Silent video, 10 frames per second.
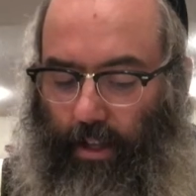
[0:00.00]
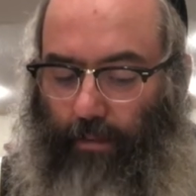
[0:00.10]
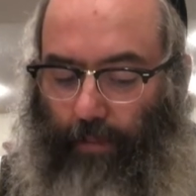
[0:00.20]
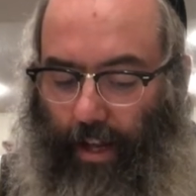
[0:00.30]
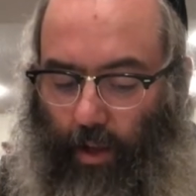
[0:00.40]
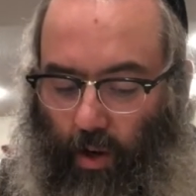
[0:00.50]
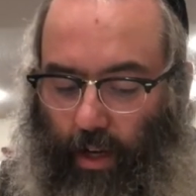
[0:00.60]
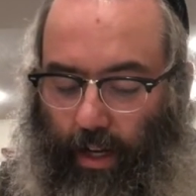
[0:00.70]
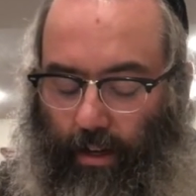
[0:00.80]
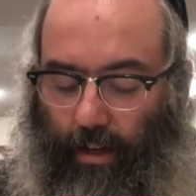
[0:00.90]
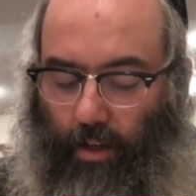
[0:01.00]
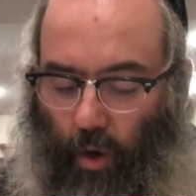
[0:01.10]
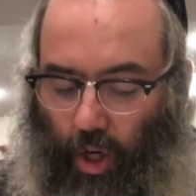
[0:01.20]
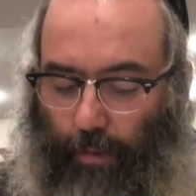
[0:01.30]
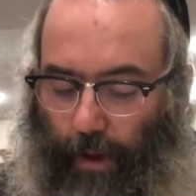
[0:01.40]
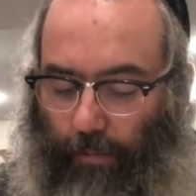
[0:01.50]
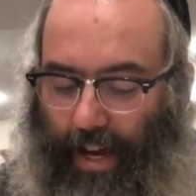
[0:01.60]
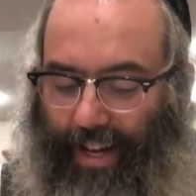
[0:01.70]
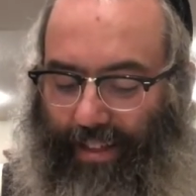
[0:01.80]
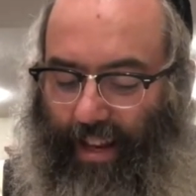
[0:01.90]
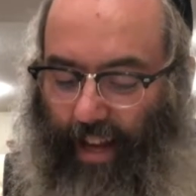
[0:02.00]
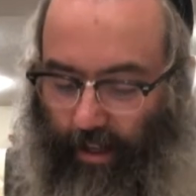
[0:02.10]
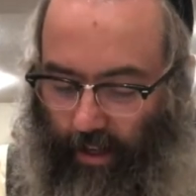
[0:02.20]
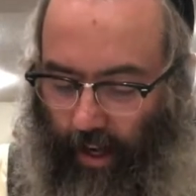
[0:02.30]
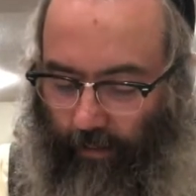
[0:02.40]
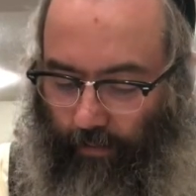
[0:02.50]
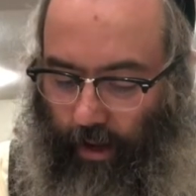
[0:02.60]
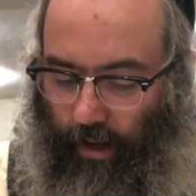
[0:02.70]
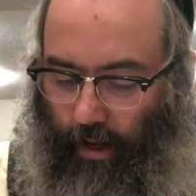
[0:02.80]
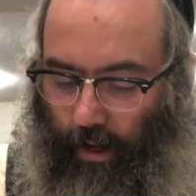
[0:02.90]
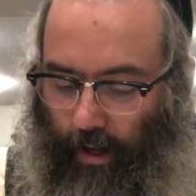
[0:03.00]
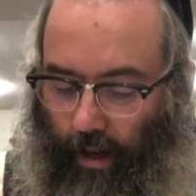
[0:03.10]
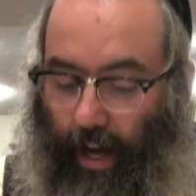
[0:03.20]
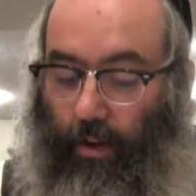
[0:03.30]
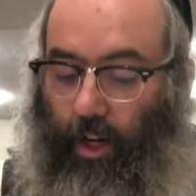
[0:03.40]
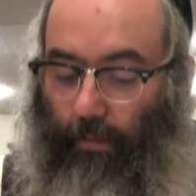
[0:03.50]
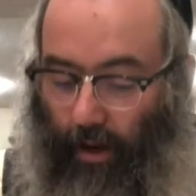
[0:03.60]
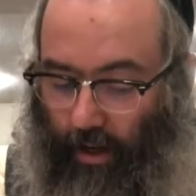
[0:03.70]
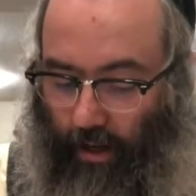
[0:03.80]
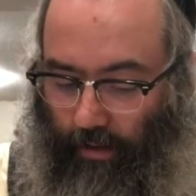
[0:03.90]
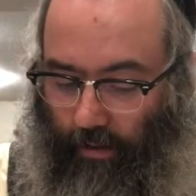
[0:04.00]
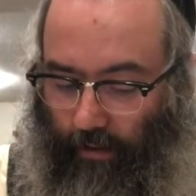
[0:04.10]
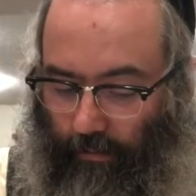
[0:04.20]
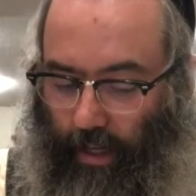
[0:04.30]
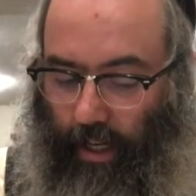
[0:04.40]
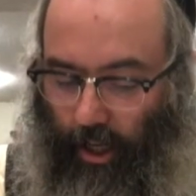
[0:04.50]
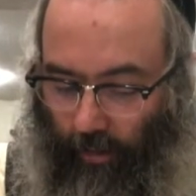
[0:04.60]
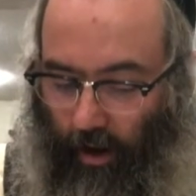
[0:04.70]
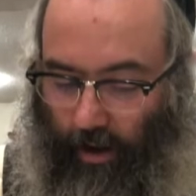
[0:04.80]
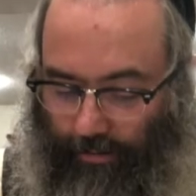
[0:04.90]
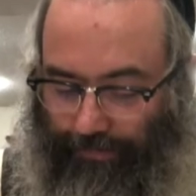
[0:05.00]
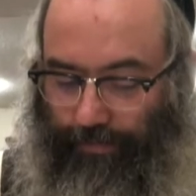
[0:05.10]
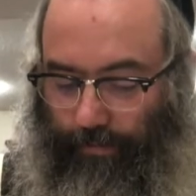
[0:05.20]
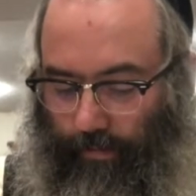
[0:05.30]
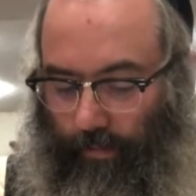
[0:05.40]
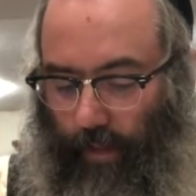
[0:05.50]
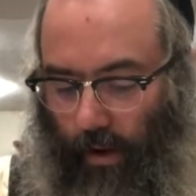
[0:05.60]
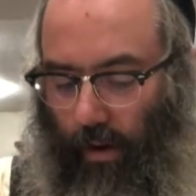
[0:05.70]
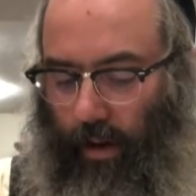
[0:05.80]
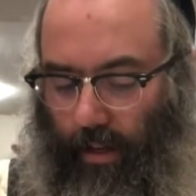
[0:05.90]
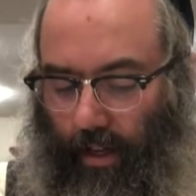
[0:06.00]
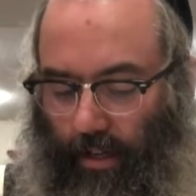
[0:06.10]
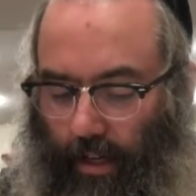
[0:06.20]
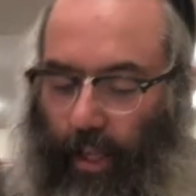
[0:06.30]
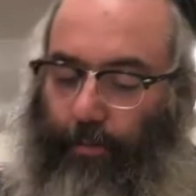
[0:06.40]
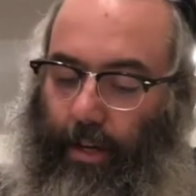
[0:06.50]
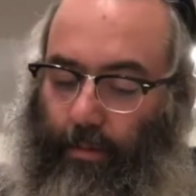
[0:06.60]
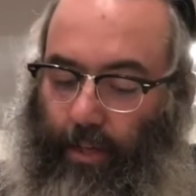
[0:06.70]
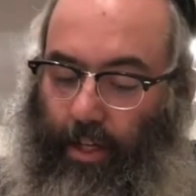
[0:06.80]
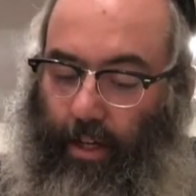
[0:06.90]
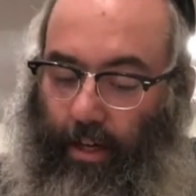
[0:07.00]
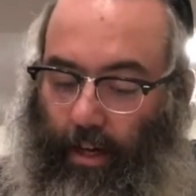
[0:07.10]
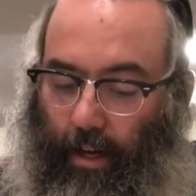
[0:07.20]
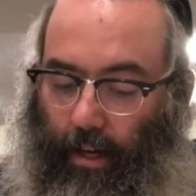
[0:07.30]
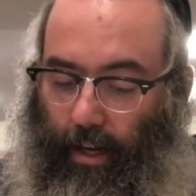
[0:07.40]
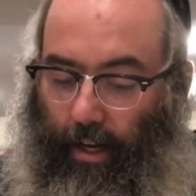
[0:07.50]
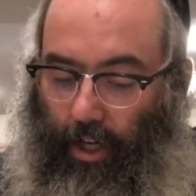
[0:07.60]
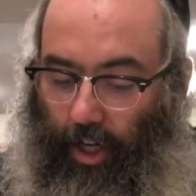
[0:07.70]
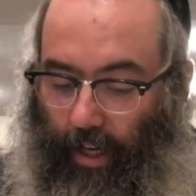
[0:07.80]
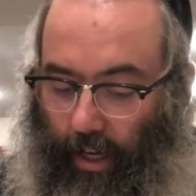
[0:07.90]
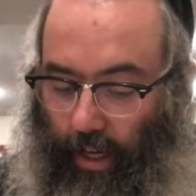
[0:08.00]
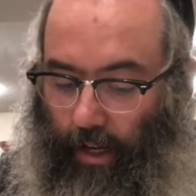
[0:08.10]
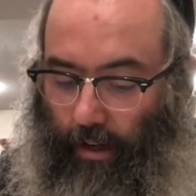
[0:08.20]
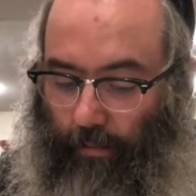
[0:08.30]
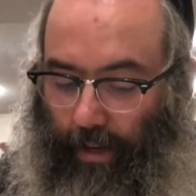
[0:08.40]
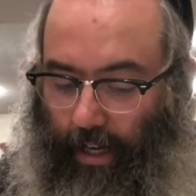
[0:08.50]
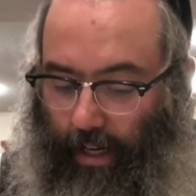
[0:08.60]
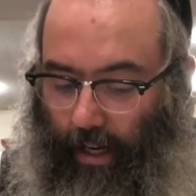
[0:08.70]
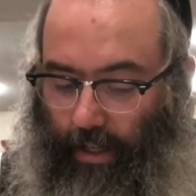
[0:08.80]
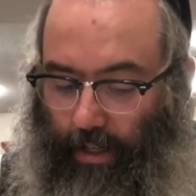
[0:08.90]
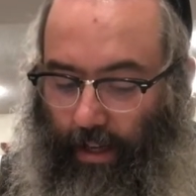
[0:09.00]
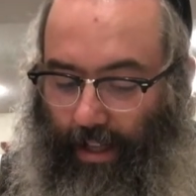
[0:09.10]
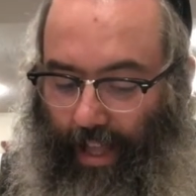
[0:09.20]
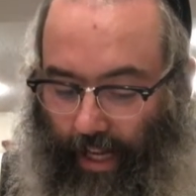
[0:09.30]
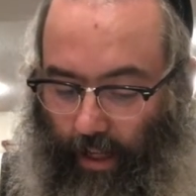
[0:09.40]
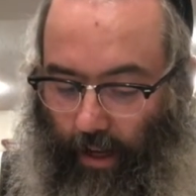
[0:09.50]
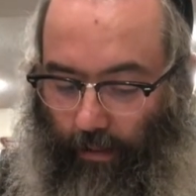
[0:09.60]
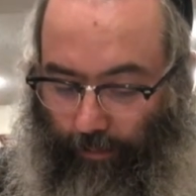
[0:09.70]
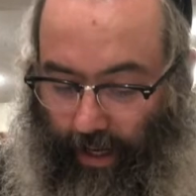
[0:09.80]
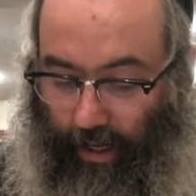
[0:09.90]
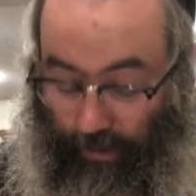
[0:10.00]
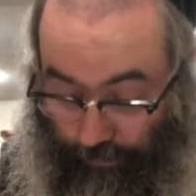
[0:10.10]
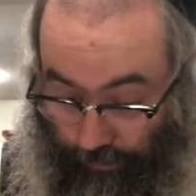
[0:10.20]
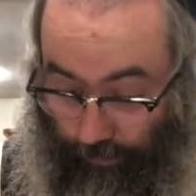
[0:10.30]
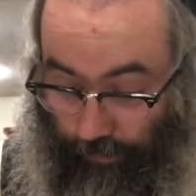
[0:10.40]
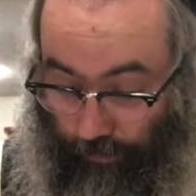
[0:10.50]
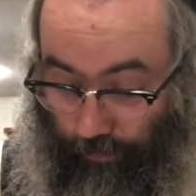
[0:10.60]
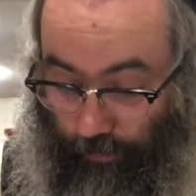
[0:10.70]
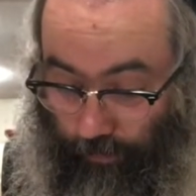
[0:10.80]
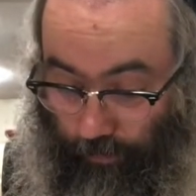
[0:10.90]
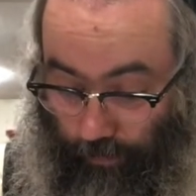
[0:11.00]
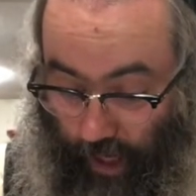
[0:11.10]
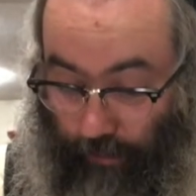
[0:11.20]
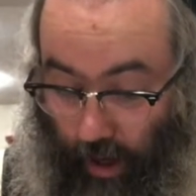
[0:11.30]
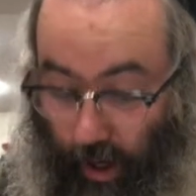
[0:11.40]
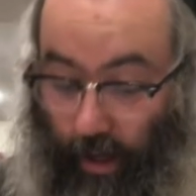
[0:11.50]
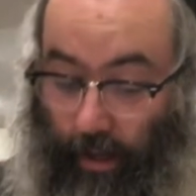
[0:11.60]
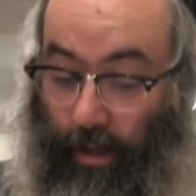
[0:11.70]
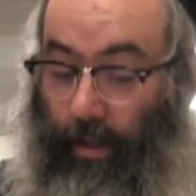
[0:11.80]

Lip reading: by learning Torah Shebal Peh in the nighttime. Hainu Gemara, meaning Gemara, or he says in another place Mishnah, Shehi bechinas laila, because Gemara,